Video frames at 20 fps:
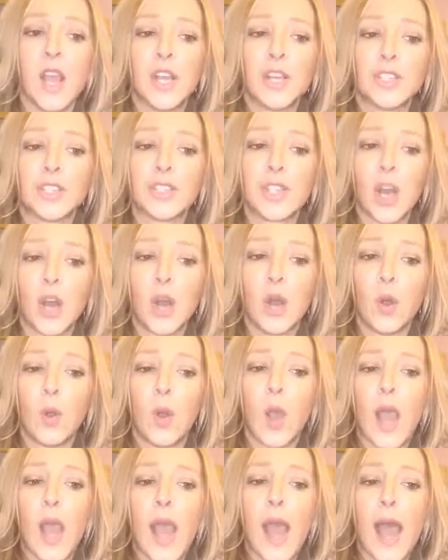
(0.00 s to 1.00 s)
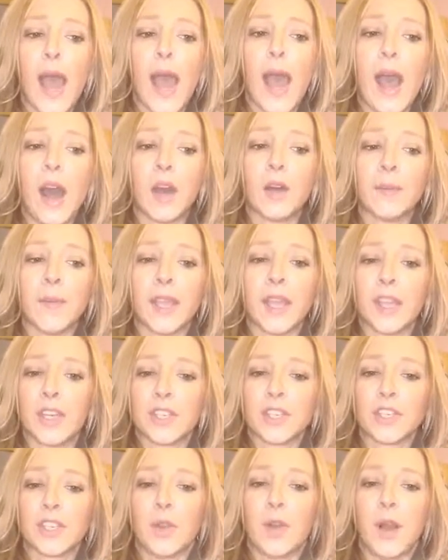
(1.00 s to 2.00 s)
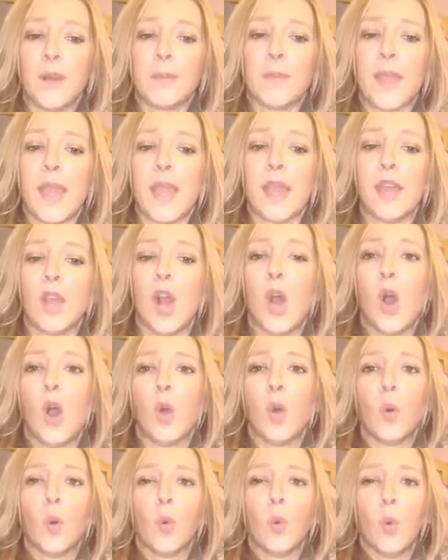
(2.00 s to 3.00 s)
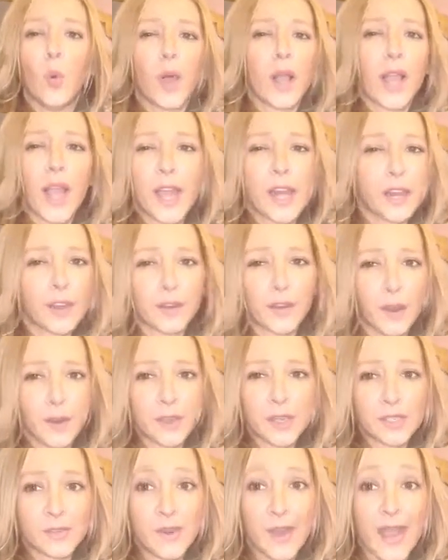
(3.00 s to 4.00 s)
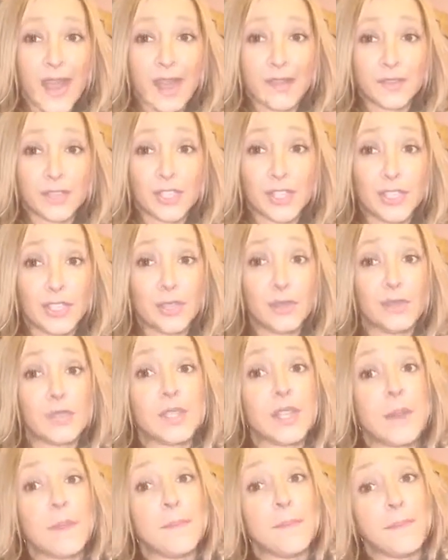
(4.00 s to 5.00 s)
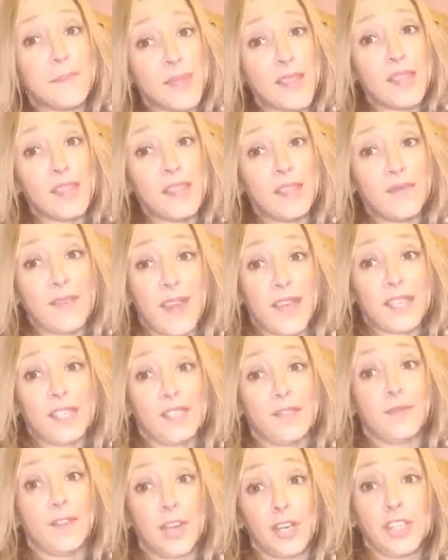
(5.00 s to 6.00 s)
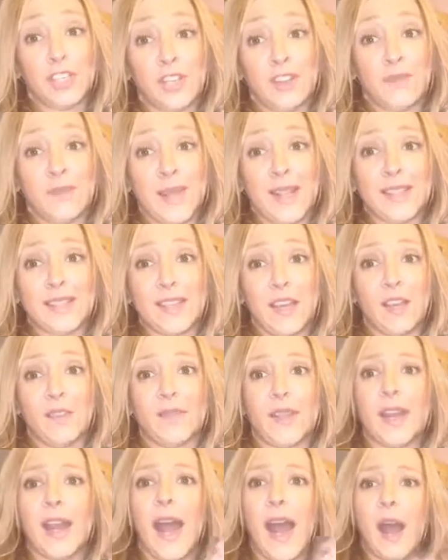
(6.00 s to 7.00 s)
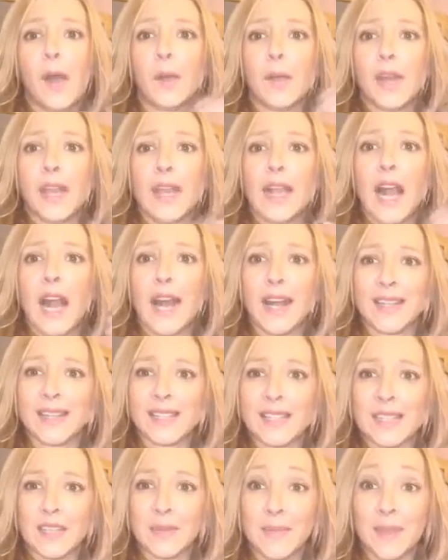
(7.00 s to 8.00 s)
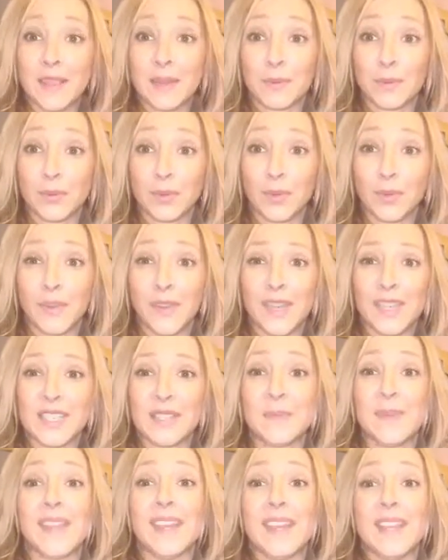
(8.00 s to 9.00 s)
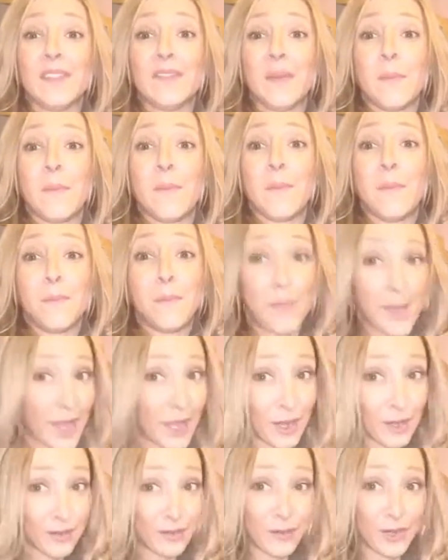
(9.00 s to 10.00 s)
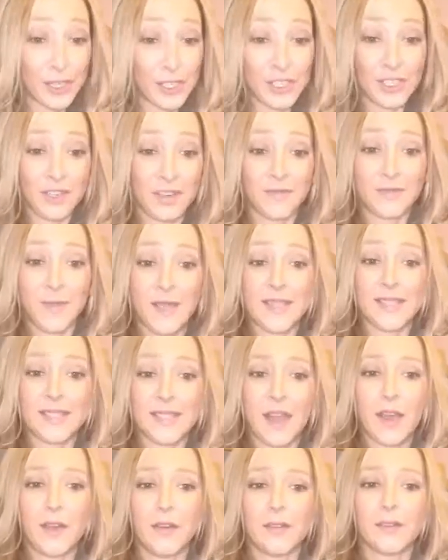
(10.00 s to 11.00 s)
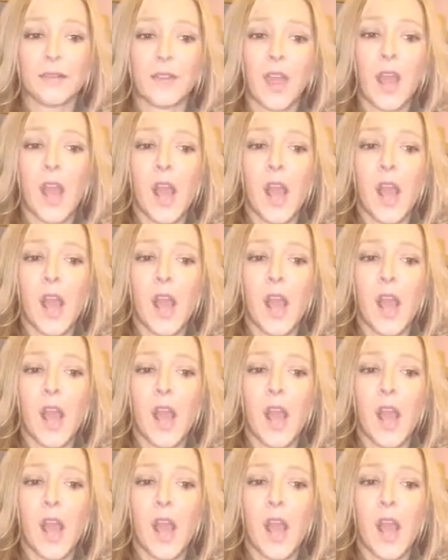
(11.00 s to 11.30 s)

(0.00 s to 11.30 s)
So how am I going to show up, and what kind of growing do I have to do to be the best version of myself? And how can I constantly be improving to be an even better version of myself?